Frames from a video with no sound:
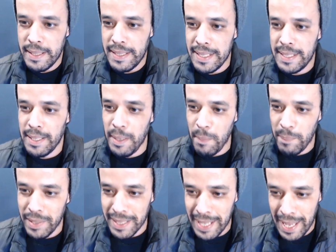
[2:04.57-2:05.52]
this
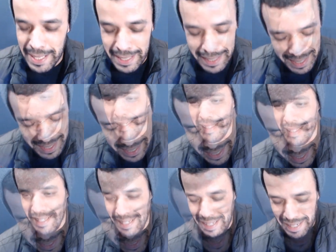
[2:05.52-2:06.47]

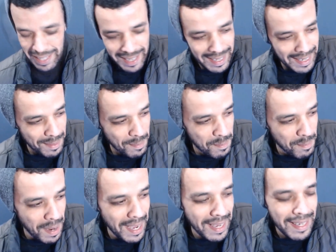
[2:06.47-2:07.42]
like
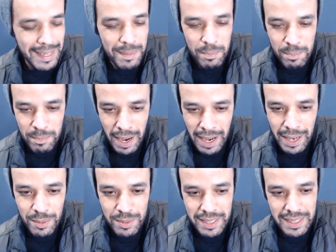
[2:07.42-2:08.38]
my
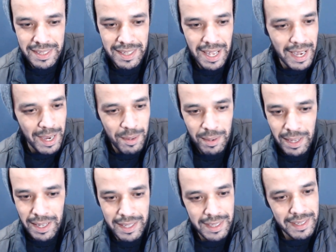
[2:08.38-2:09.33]
mouth in now
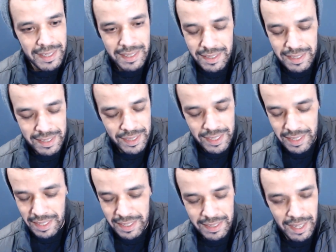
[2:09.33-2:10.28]
like
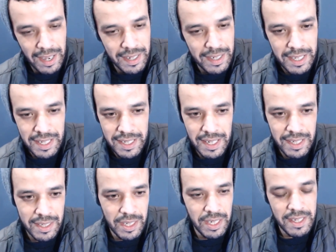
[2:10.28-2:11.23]
donkey
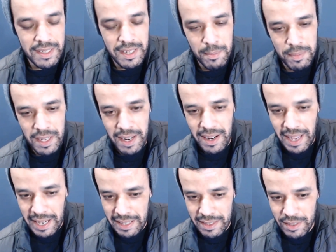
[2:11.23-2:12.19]
donkey something
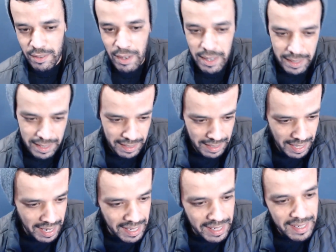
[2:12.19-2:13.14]
like drunken
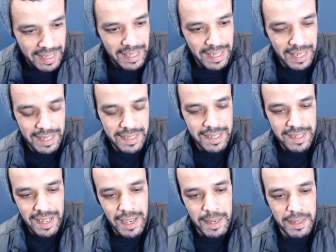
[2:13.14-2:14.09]
yeah like I
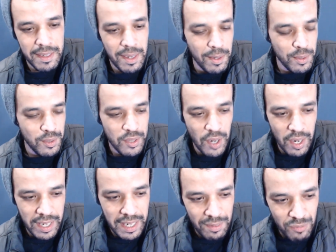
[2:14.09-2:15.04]
say yo
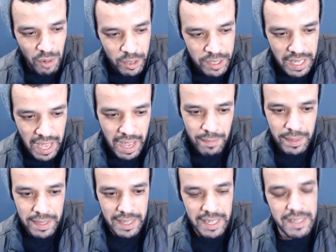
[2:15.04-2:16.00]
drunken voice
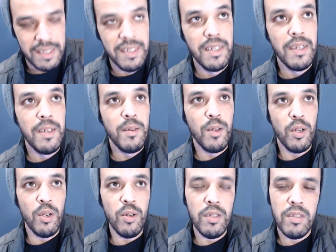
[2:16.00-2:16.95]
having this
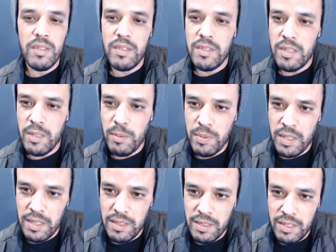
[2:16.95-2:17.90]
Go to the
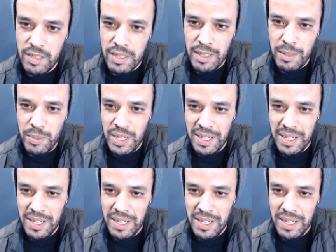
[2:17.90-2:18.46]
description. Description.